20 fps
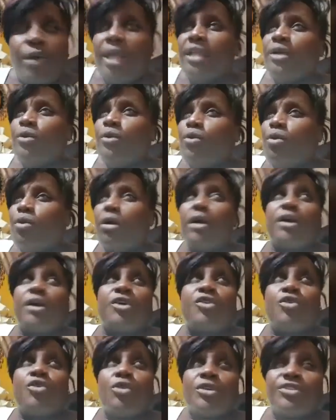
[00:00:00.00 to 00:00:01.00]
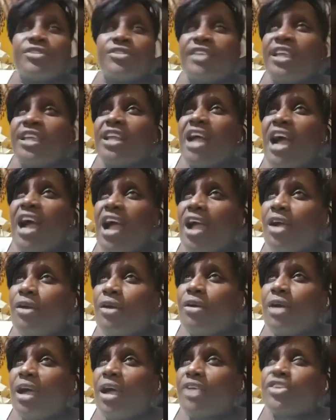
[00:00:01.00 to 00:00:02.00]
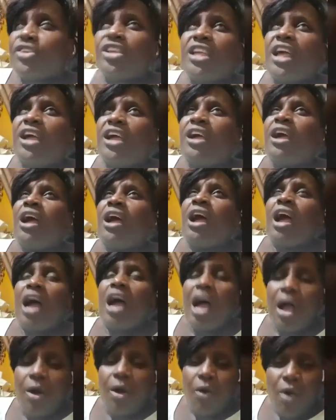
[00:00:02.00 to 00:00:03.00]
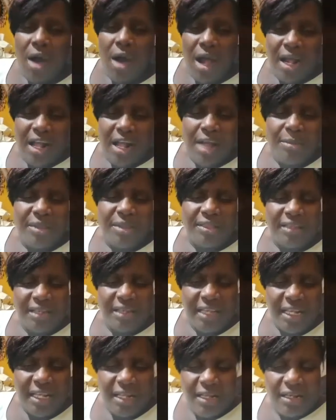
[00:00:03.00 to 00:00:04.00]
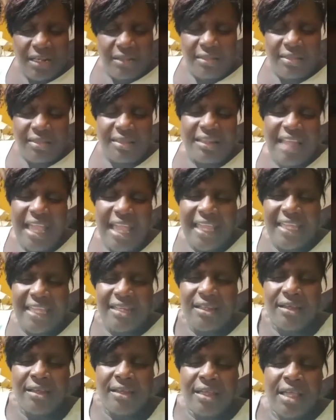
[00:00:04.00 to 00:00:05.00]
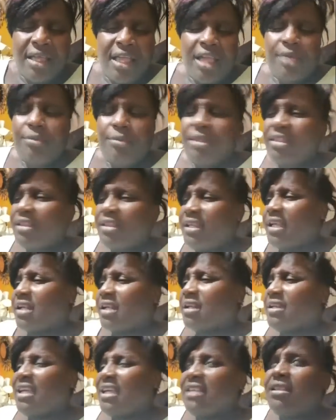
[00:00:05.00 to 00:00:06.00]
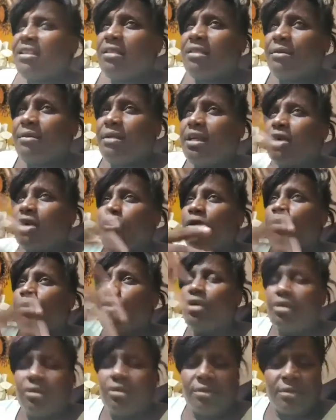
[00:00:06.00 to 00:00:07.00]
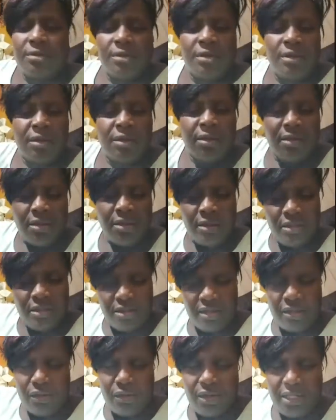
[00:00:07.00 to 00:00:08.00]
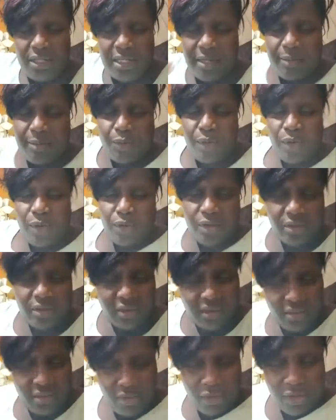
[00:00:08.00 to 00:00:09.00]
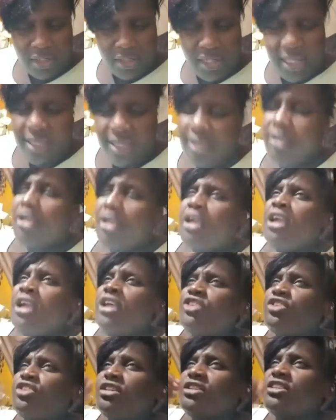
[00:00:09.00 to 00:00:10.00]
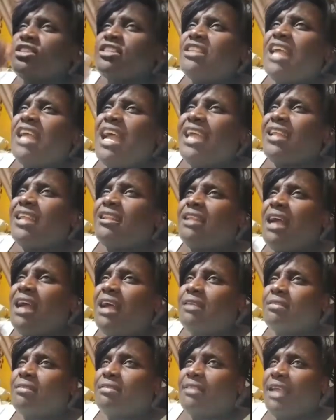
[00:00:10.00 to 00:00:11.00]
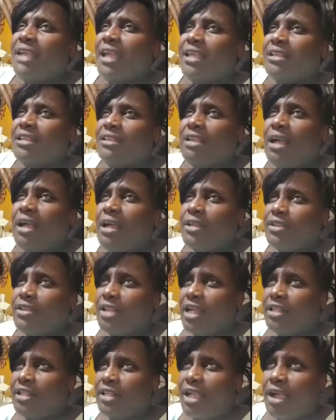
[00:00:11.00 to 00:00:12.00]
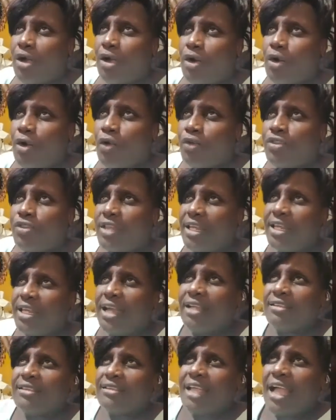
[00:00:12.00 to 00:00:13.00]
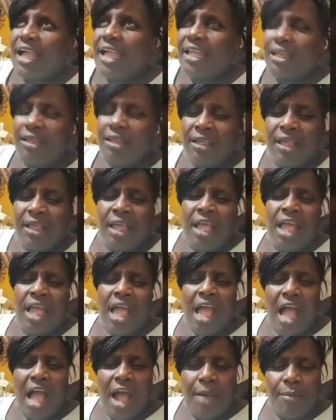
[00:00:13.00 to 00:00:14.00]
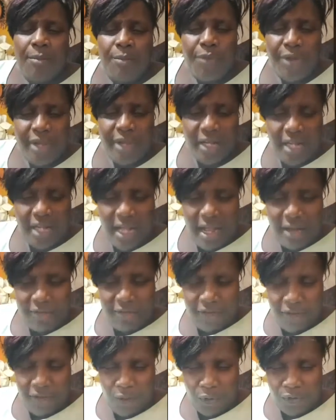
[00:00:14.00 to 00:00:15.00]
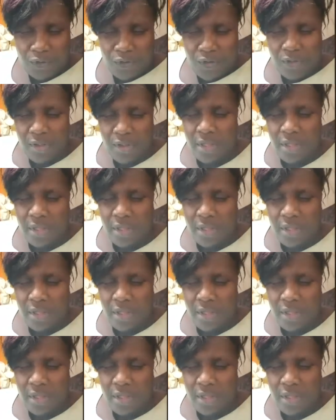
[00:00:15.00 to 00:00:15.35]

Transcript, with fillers: Any crook stick or, she, walk. a walker. Miss Little slide. Miss Little, that is a liquor we bring. She lonely them. But when I say Sunday, she slide last night at, at her house on her tile and break her foot.